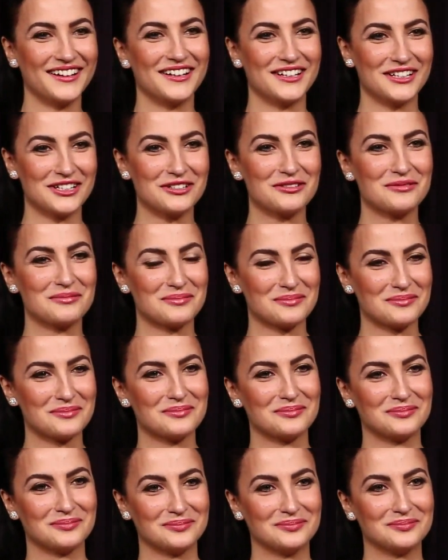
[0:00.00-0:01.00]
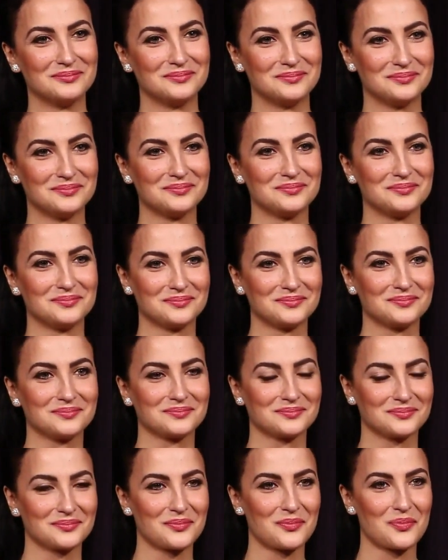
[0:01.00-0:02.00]
okay, and last but
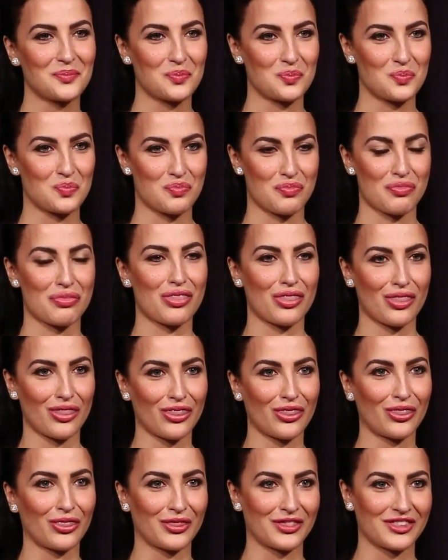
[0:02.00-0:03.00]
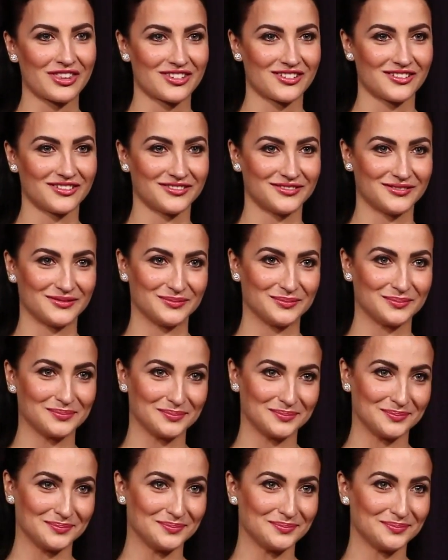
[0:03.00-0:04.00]
not the least, we want to know
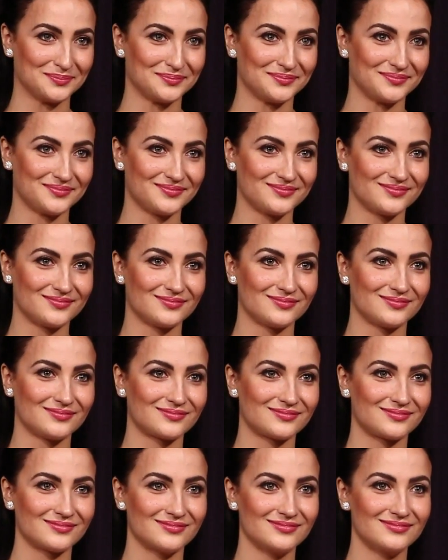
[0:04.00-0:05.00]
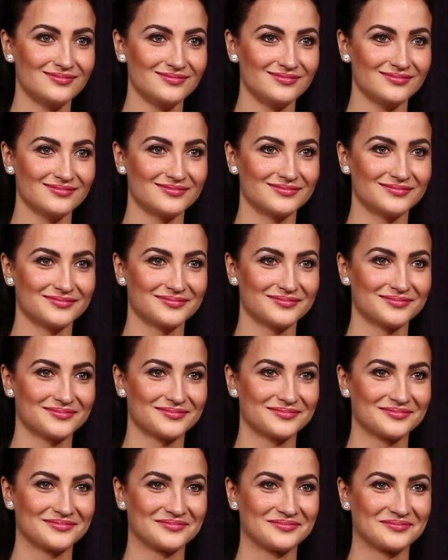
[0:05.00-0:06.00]
how do you maintain your body
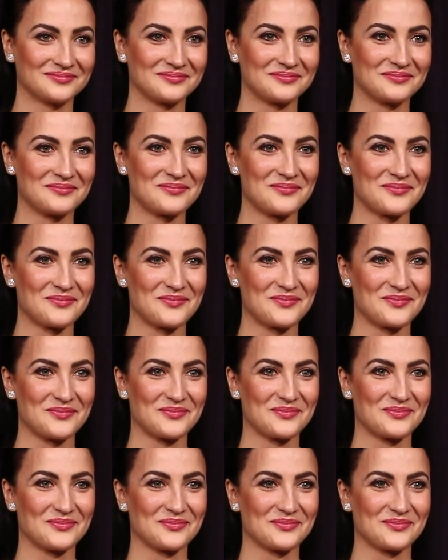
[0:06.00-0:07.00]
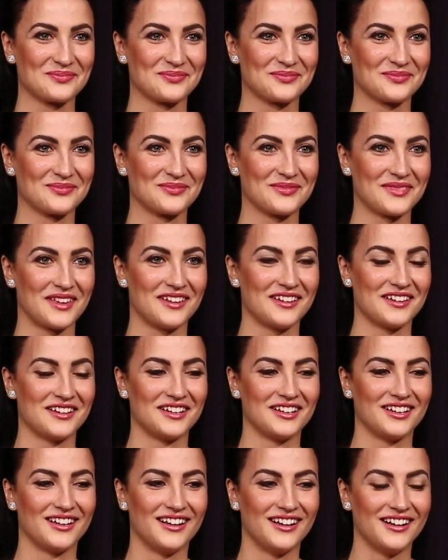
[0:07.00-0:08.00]
and your gray skin?
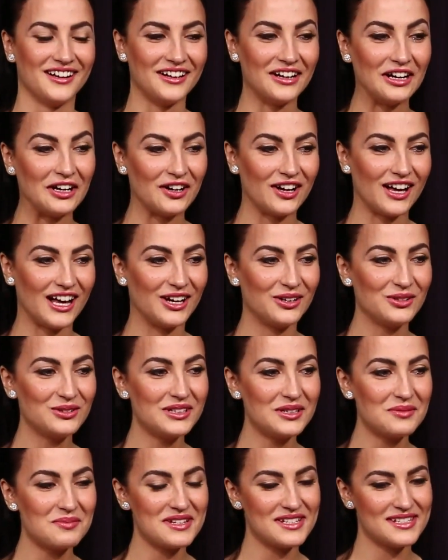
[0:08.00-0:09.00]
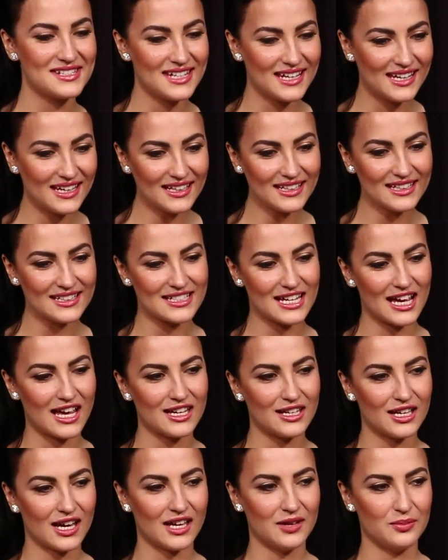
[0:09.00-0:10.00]
Uh, how do I maintain it?
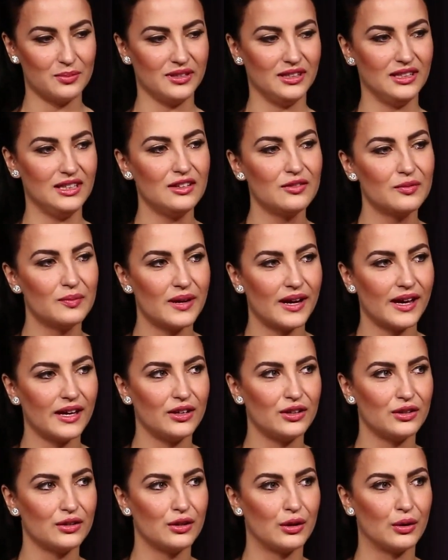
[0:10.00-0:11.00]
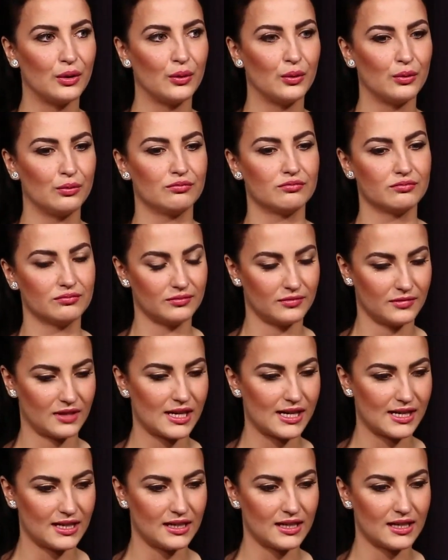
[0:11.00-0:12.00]
I, I believe by, you know,
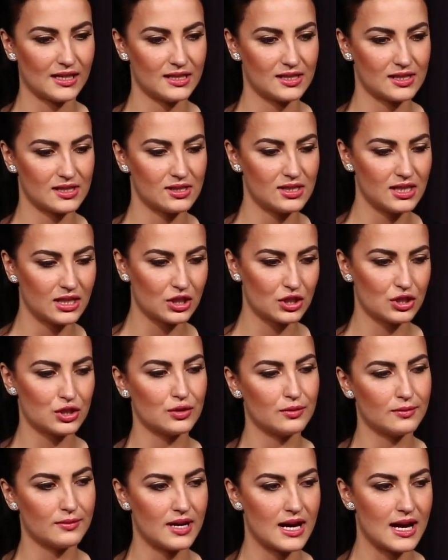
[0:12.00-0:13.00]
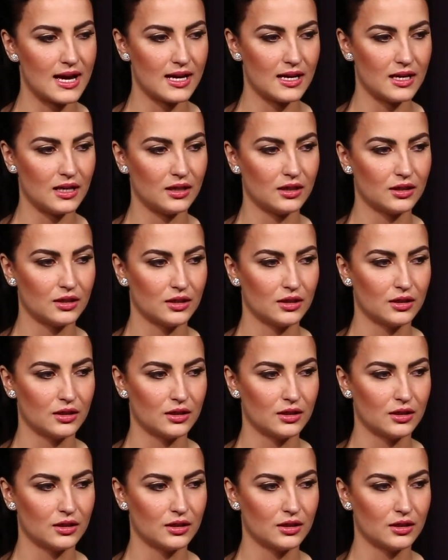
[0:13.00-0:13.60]
I, I stick to my